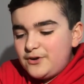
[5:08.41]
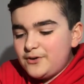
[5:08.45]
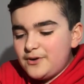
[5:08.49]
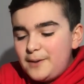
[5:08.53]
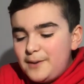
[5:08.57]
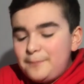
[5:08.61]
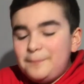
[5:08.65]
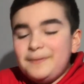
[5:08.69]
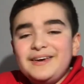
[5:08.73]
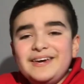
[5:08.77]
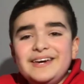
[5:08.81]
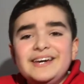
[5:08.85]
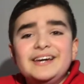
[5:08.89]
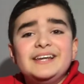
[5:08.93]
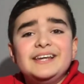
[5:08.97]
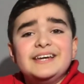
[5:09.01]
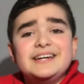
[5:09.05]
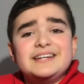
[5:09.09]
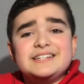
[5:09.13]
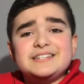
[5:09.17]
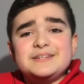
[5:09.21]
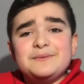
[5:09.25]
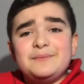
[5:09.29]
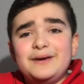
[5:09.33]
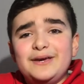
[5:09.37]
appealing
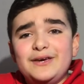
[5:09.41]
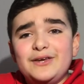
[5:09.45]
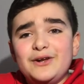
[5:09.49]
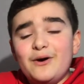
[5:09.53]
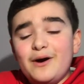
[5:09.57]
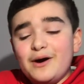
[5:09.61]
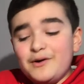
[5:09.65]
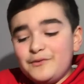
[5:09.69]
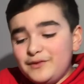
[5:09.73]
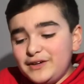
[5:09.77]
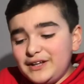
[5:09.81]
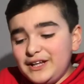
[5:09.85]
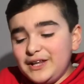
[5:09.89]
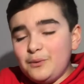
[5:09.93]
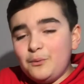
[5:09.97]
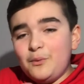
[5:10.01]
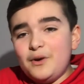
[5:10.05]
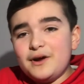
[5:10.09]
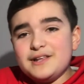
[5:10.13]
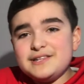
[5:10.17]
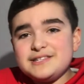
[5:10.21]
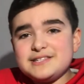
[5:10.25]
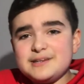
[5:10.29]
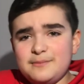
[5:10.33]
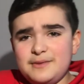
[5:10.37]
to me. I really
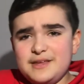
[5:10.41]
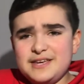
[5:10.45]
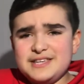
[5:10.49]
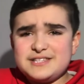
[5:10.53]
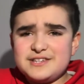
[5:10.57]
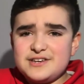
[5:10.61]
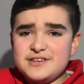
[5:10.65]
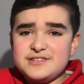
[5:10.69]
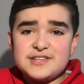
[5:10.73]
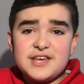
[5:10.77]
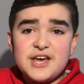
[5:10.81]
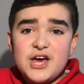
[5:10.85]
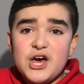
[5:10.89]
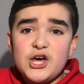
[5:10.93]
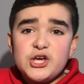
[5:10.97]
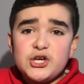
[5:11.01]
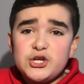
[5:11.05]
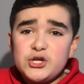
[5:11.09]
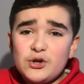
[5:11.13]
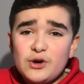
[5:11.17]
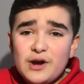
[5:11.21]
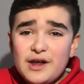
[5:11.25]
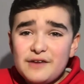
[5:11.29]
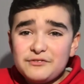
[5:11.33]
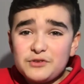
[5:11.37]
wanted some of these because you
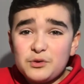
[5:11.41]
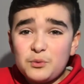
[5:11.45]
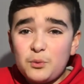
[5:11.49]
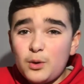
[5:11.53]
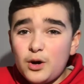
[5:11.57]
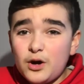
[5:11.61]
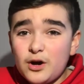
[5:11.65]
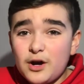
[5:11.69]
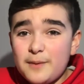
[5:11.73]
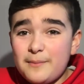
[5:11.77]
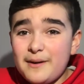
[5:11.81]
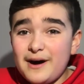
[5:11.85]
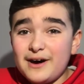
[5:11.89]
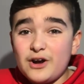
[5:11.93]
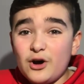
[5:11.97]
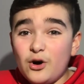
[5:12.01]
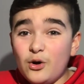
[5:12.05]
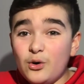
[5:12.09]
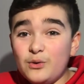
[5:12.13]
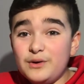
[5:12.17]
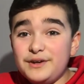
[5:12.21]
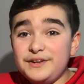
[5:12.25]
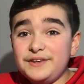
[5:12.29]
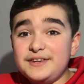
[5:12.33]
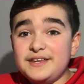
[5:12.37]
don't have to worry about
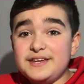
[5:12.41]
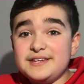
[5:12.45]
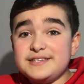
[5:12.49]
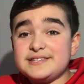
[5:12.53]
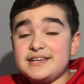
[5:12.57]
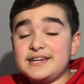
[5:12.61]
holding these.